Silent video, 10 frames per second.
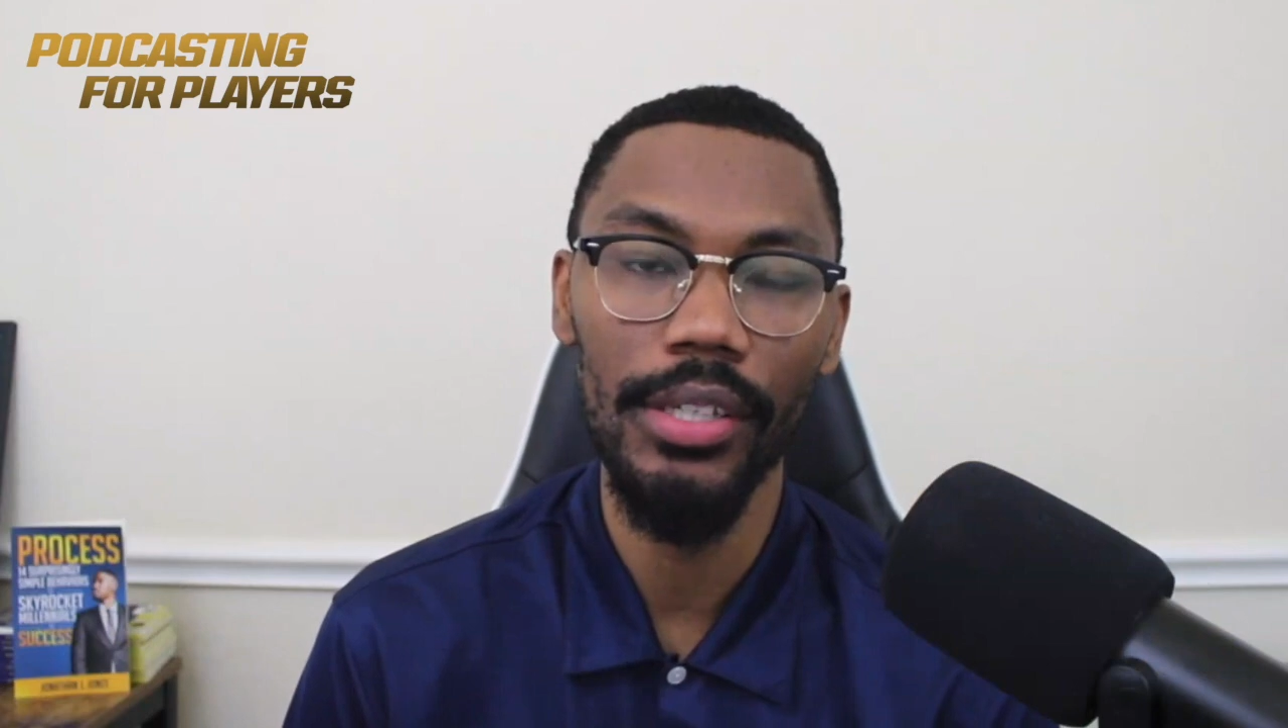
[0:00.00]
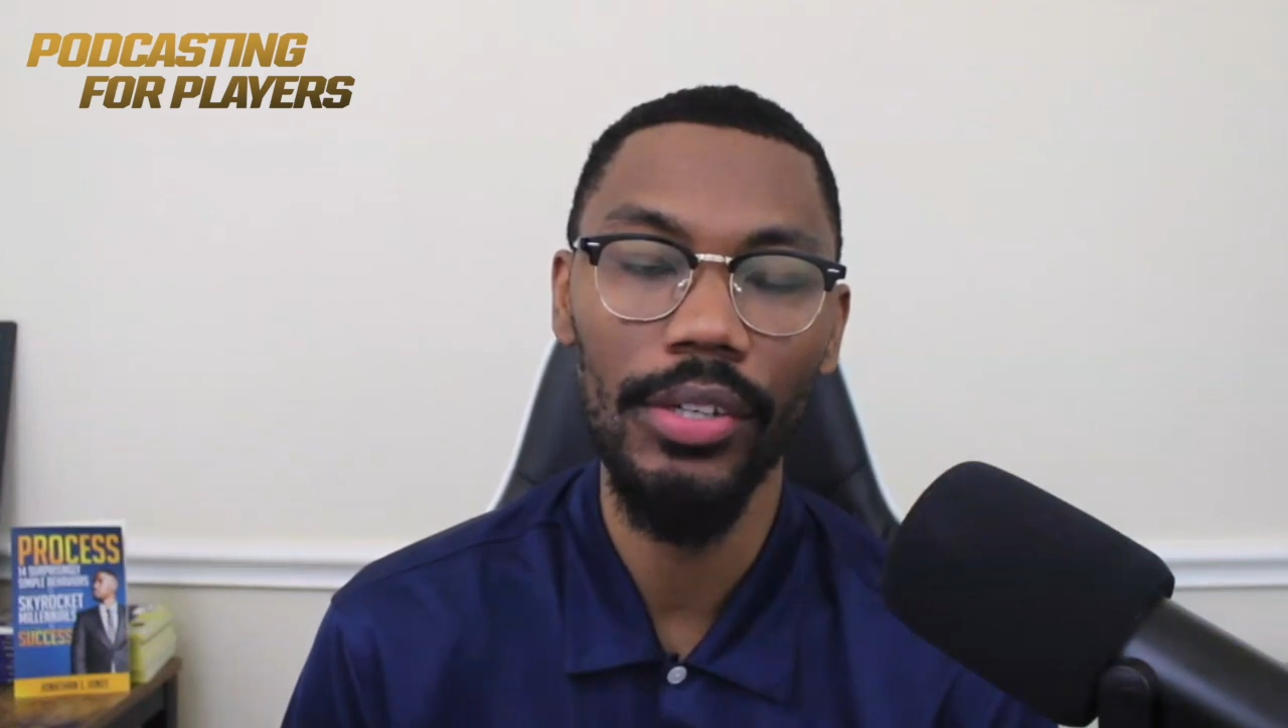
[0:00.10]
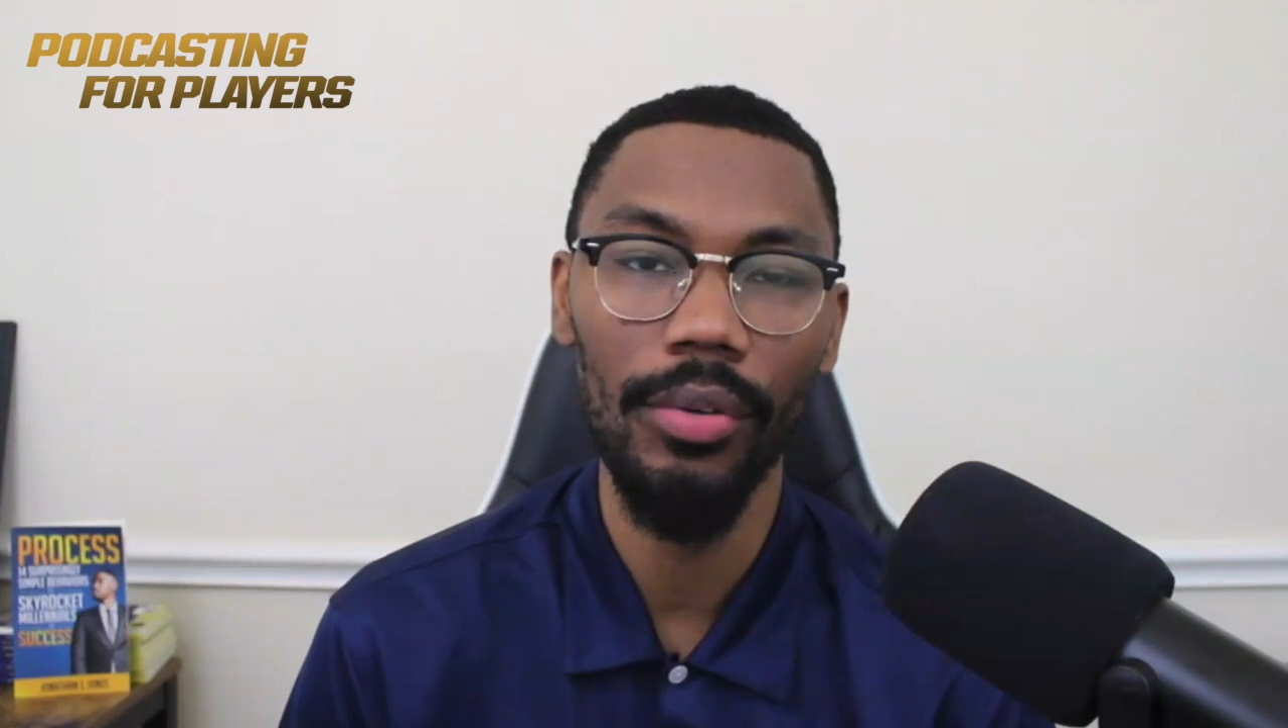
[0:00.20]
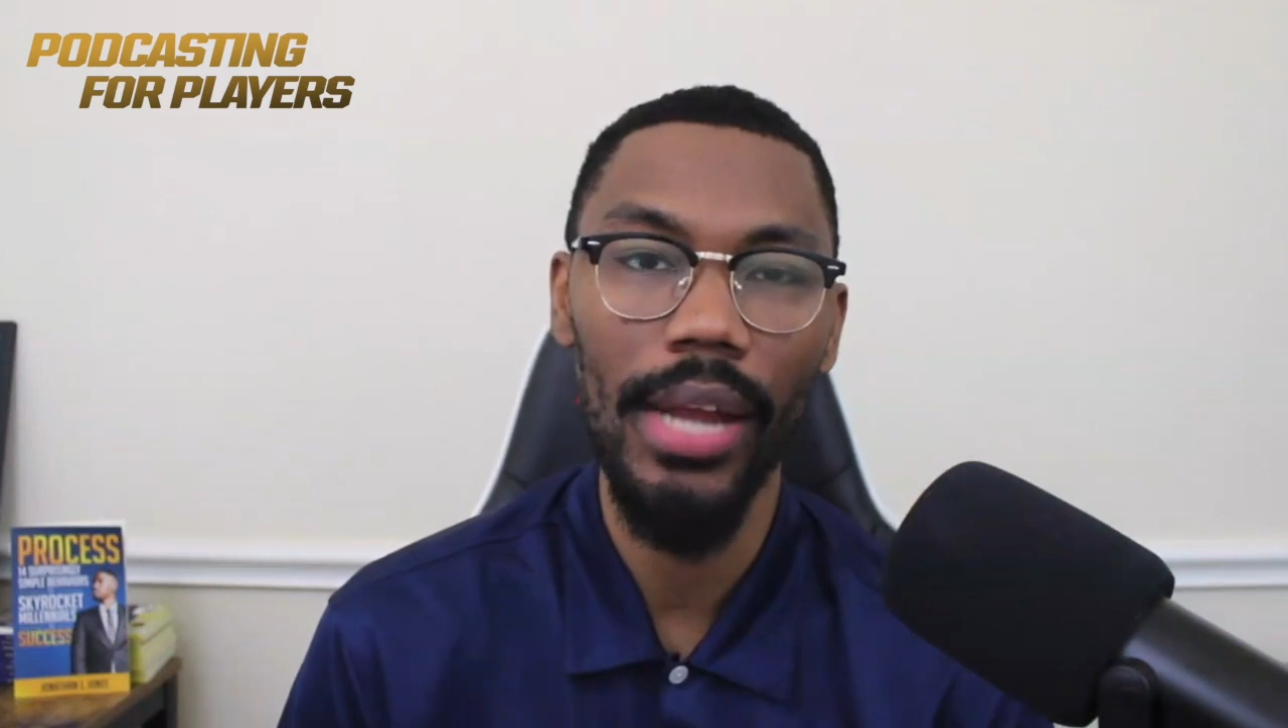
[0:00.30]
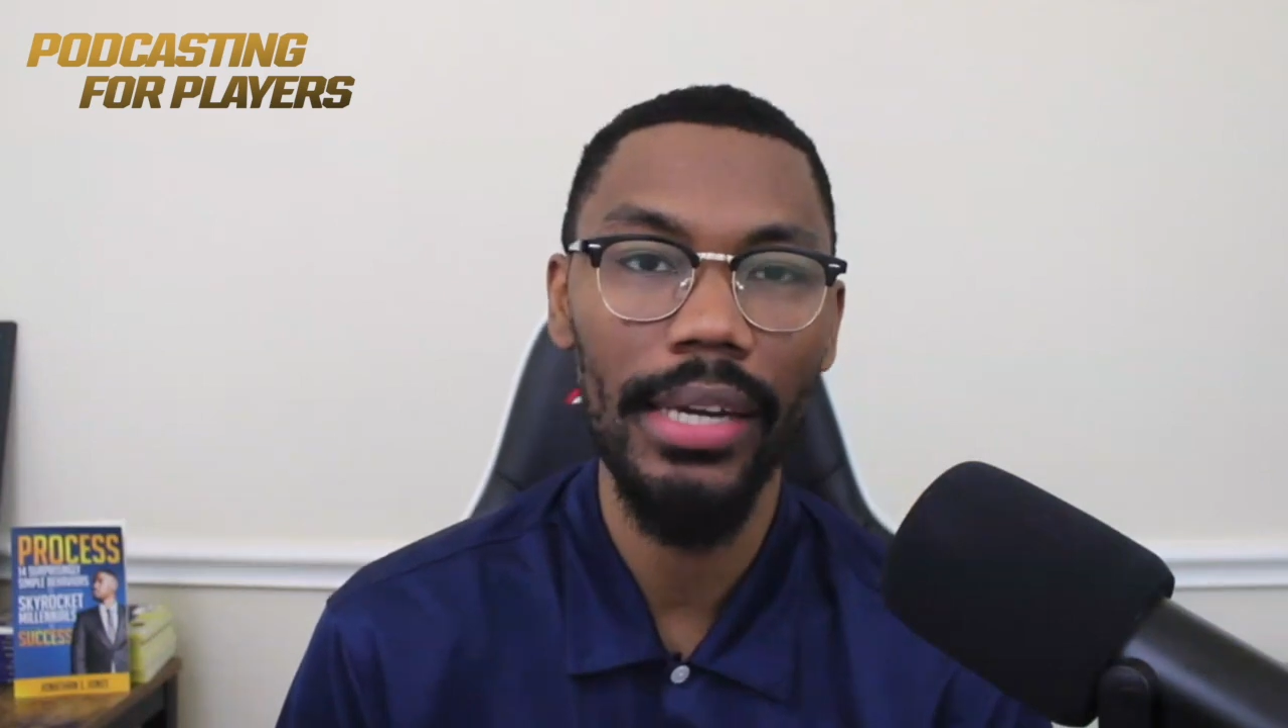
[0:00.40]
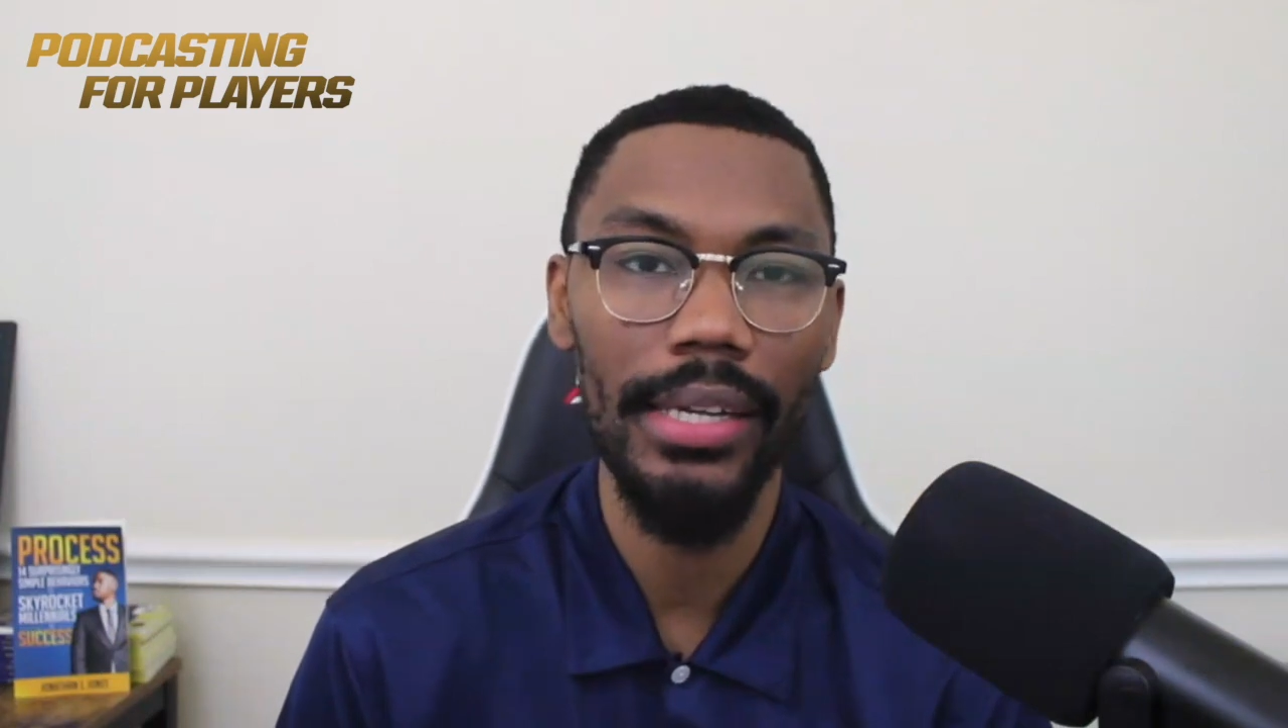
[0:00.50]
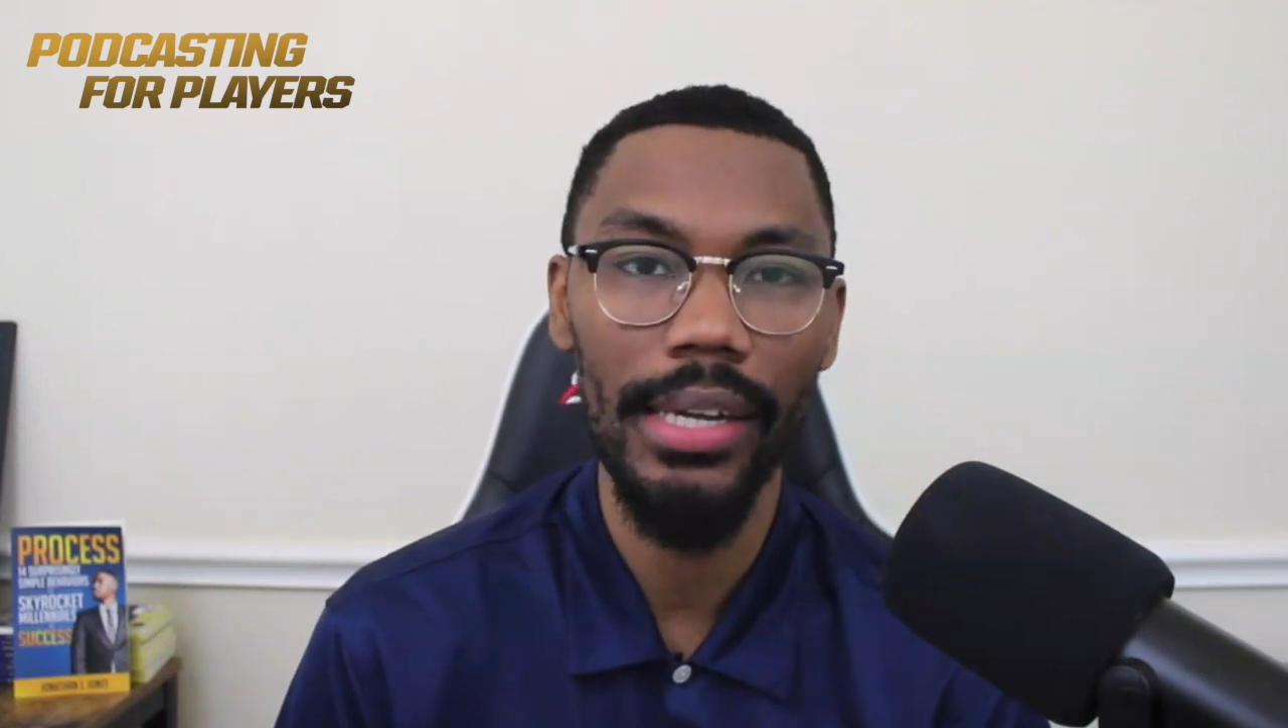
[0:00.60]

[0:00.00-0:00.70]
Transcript: you know knocking